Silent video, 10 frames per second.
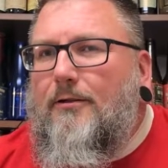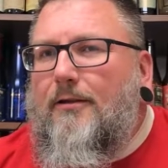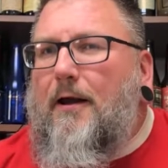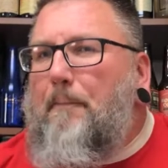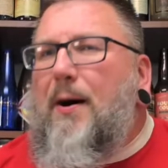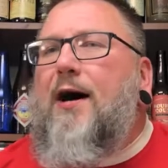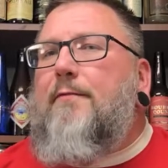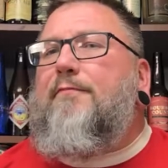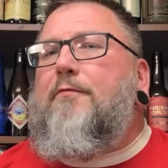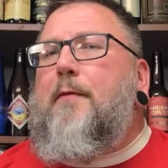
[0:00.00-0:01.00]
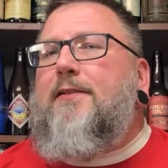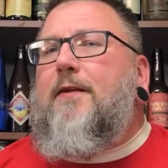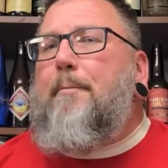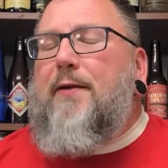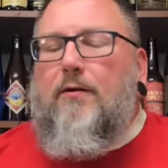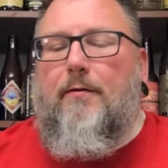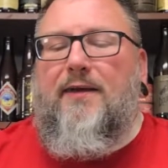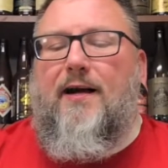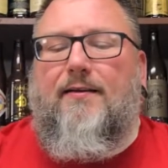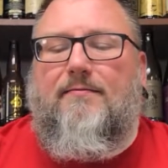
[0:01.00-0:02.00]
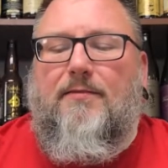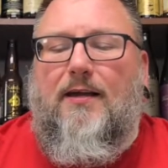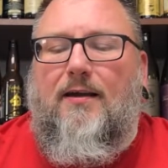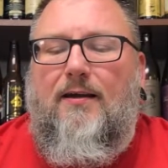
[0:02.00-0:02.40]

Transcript: like a bottom fermented beer. To be honest with you,